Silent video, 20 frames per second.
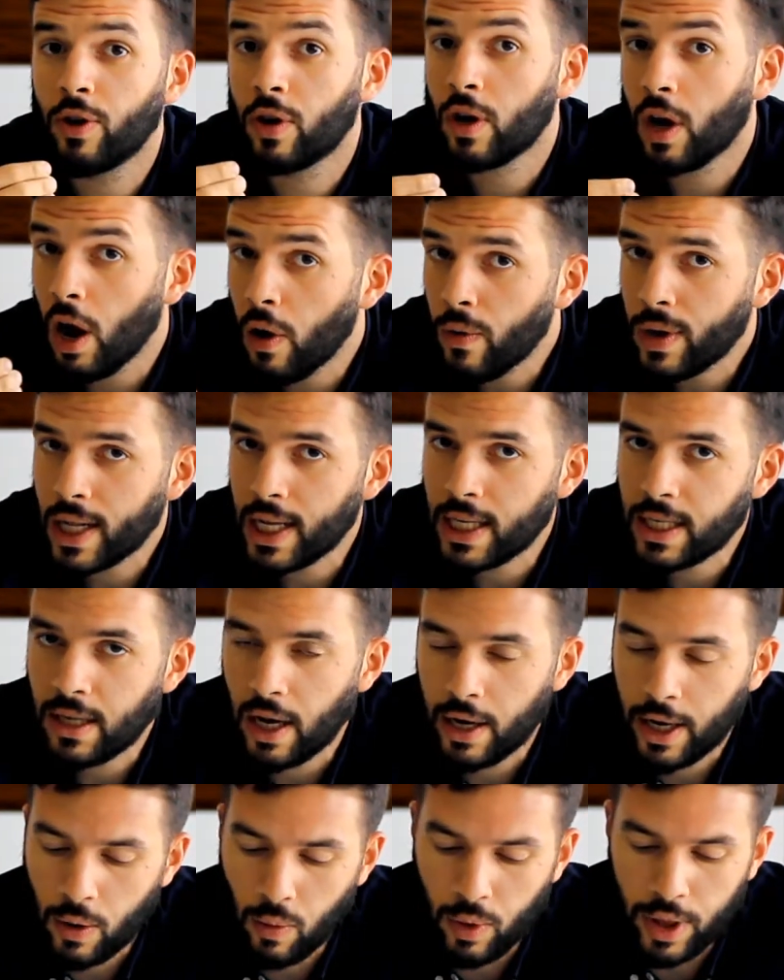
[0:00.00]
currently
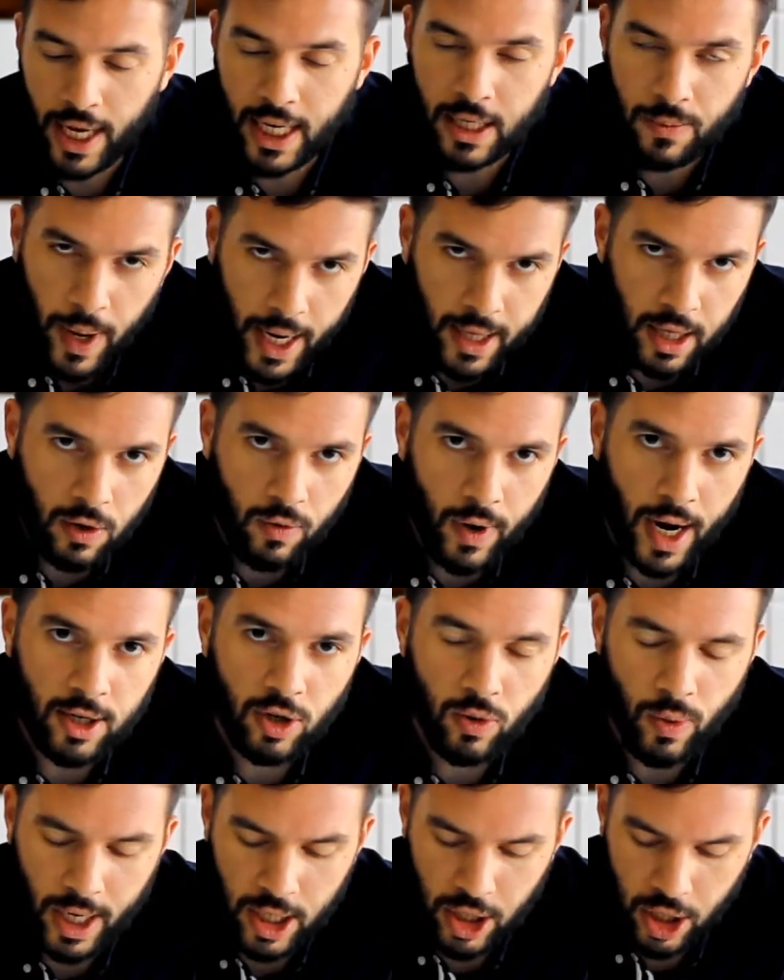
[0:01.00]
studying with the expected
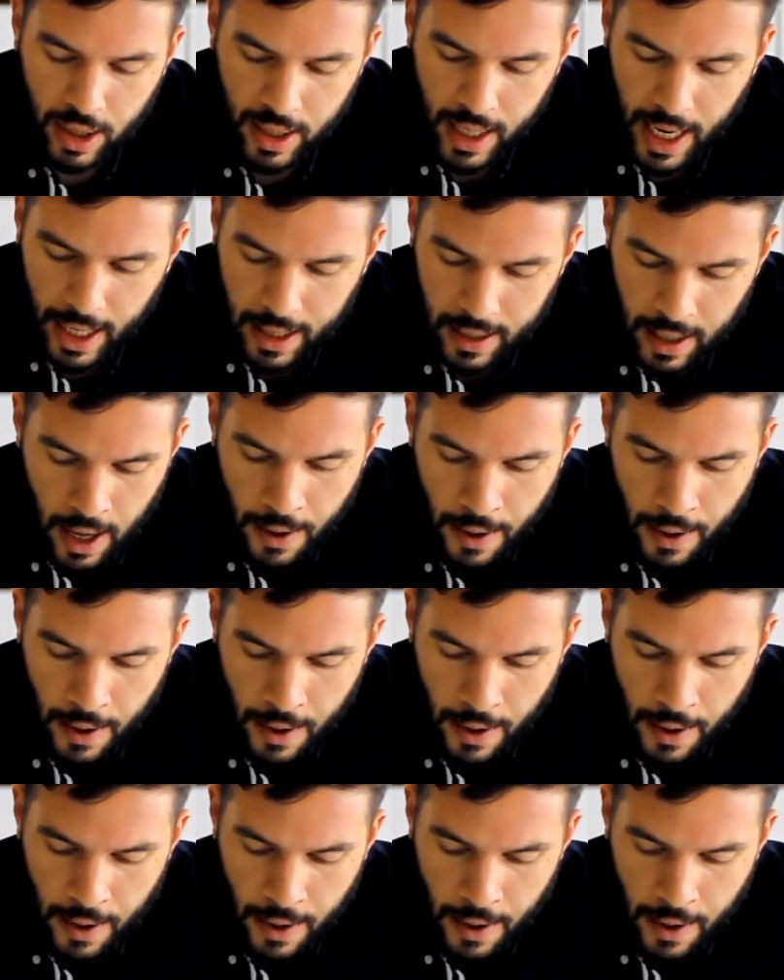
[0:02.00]
graduation date,